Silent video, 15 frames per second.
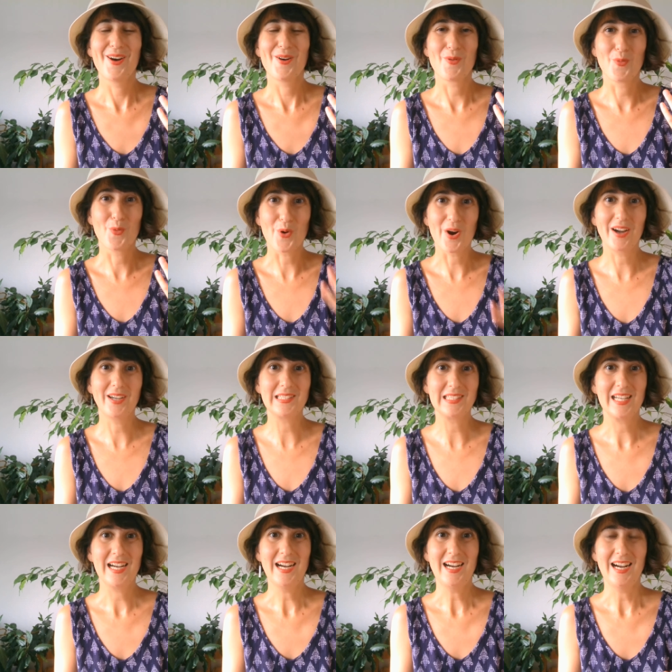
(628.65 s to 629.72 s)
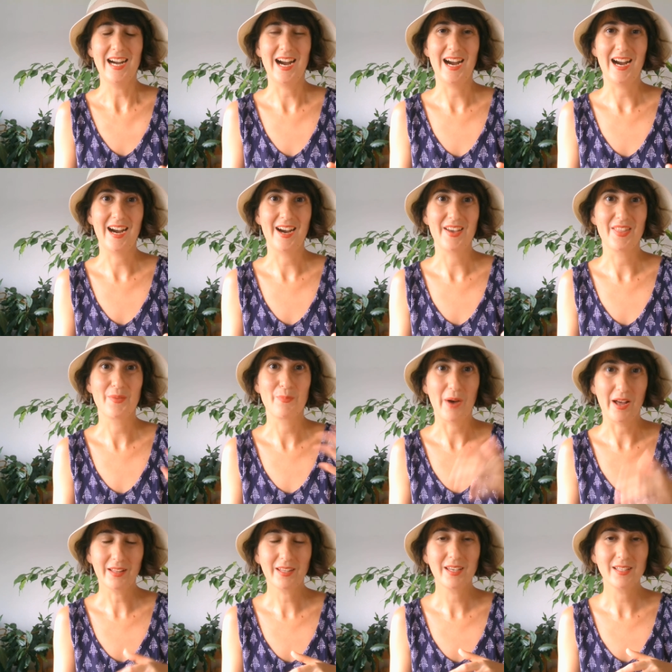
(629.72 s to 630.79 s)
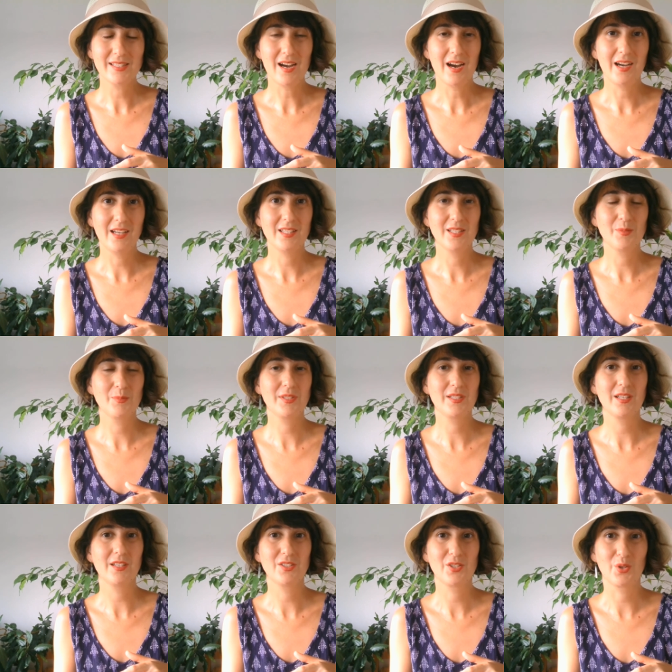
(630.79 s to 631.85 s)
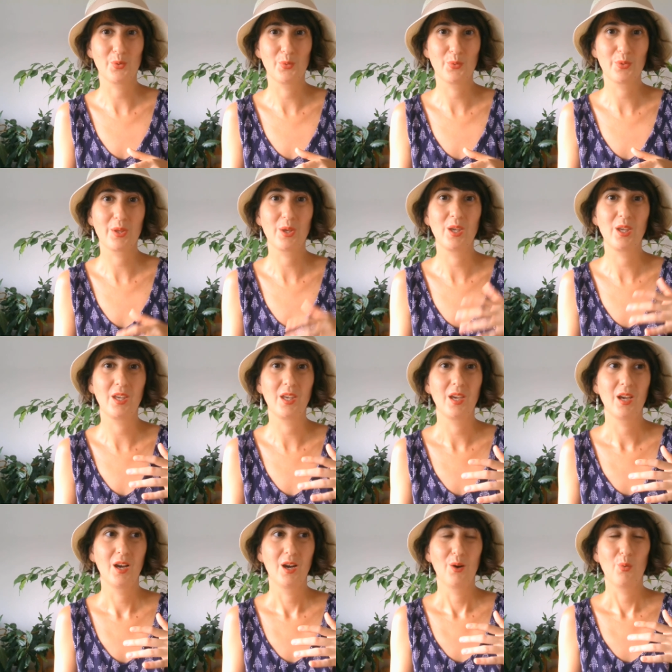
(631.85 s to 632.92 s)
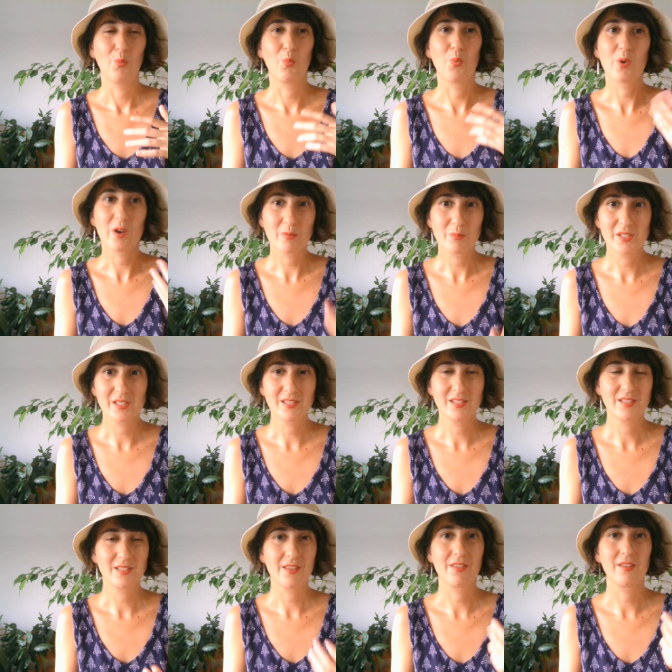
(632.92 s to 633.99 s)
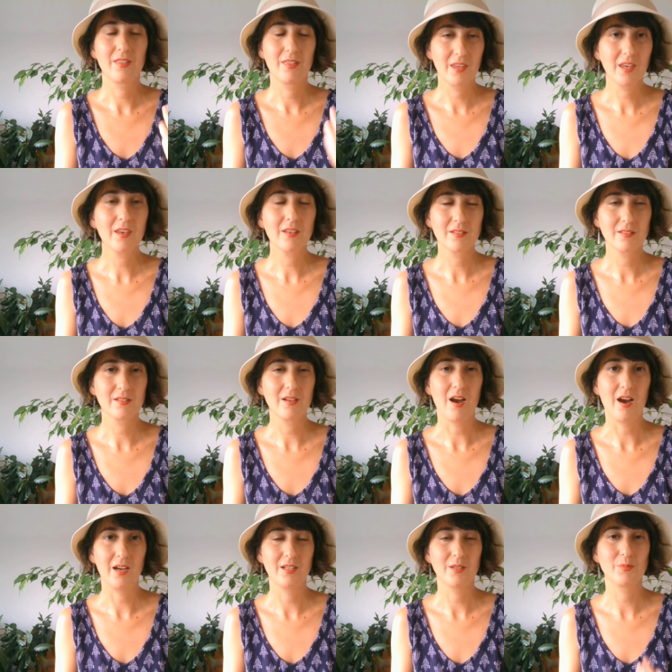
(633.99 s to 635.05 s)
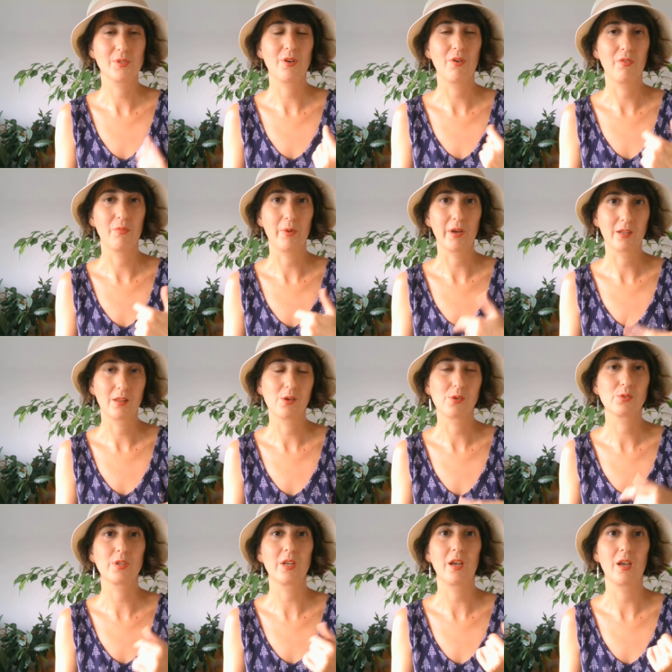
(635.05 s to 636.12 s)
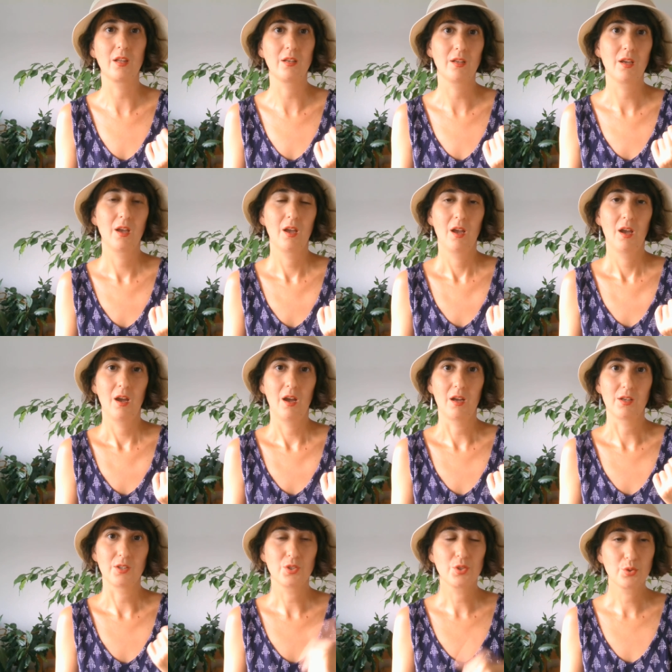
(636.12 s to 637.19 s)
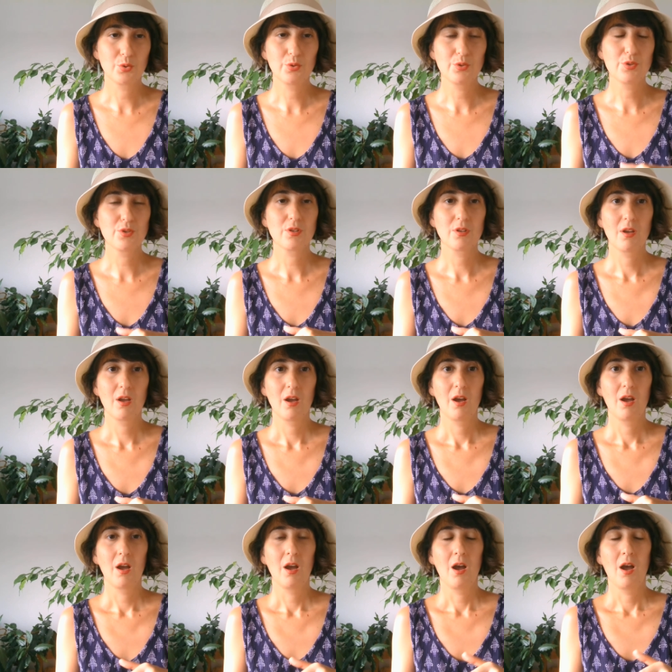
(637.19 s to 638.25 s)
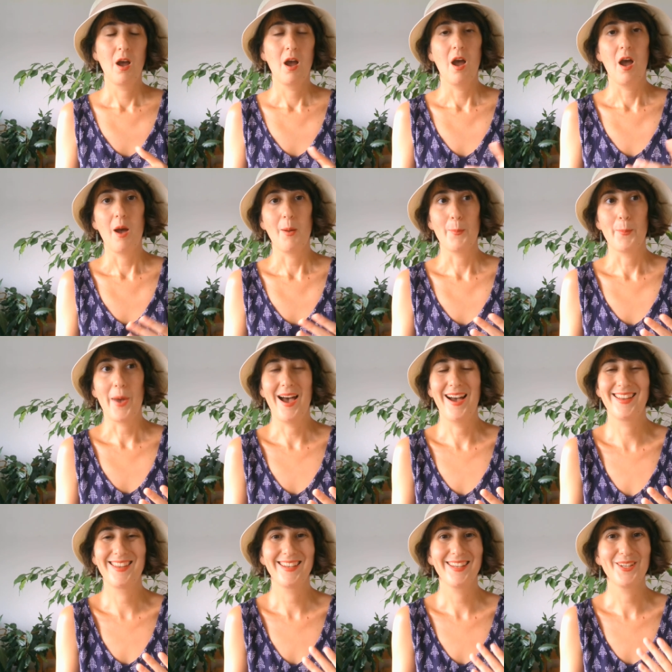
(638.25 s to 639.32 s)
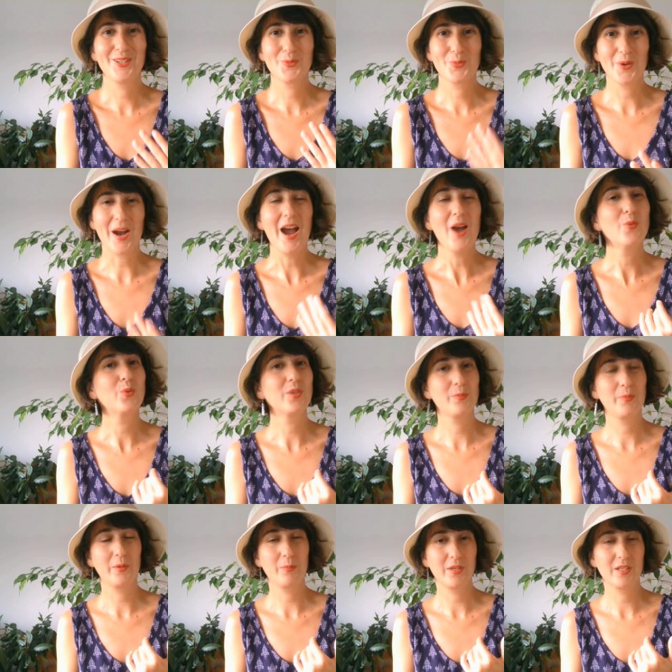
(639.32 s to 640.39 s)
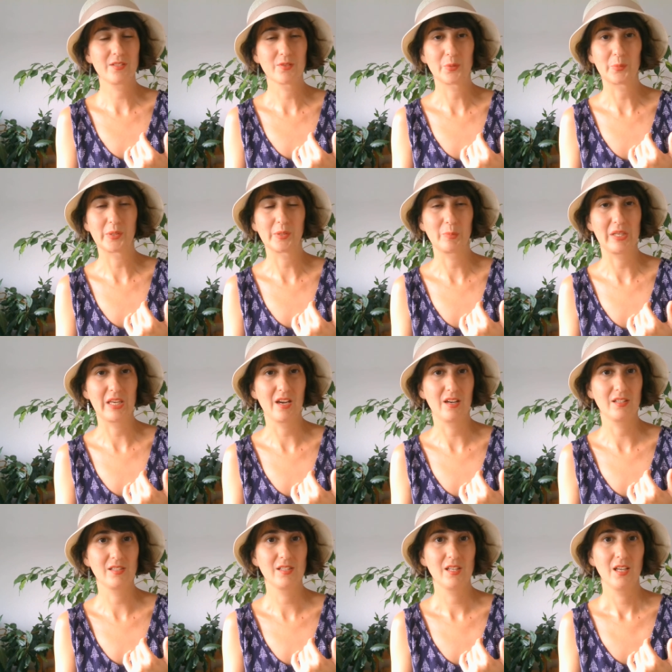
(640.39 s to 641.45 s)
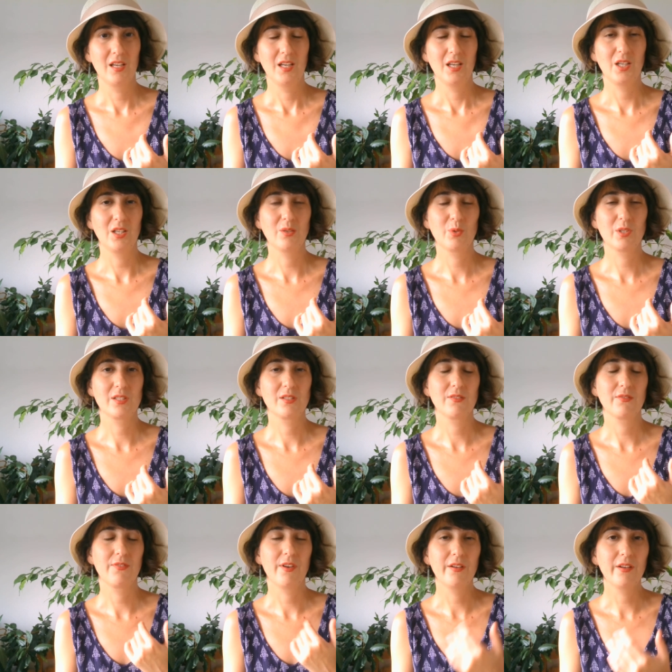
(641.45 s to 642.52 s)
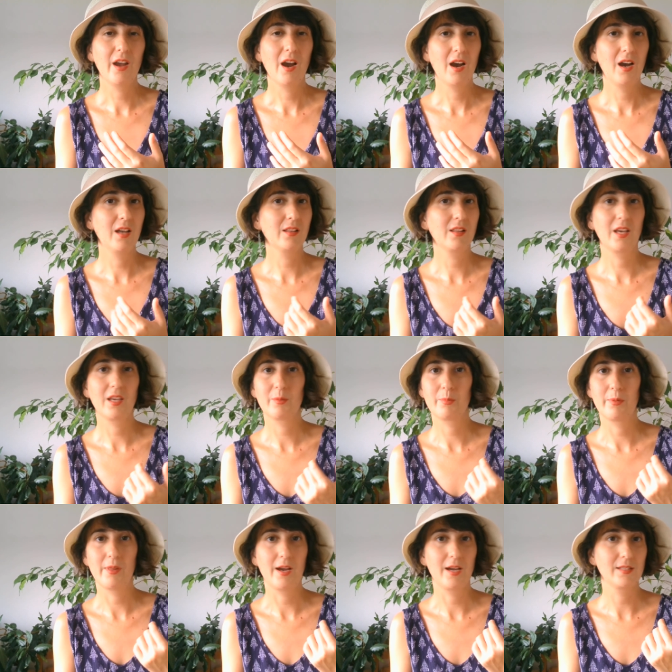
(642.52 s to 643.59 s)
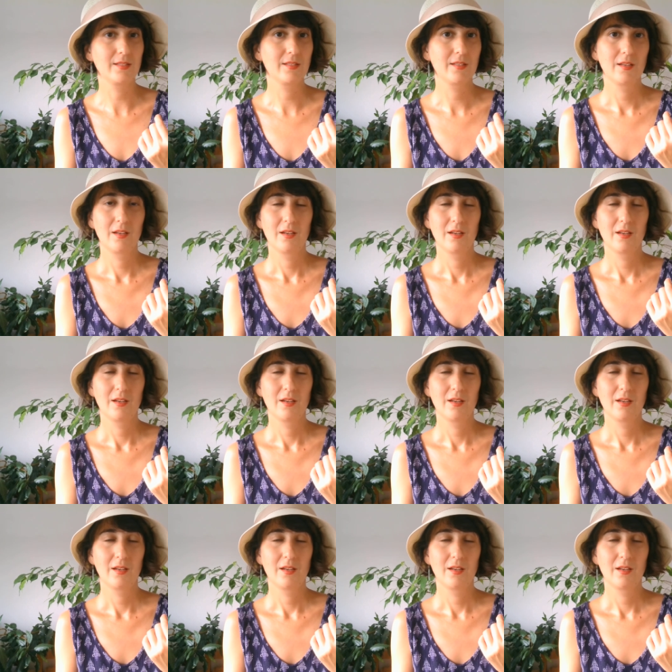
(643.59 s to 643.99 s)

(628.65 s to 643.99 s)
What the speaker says: worn the bulkiest items, so the warmest, the thickest items of my clothes and shoes, but I would be miserable because it was very hot, like plus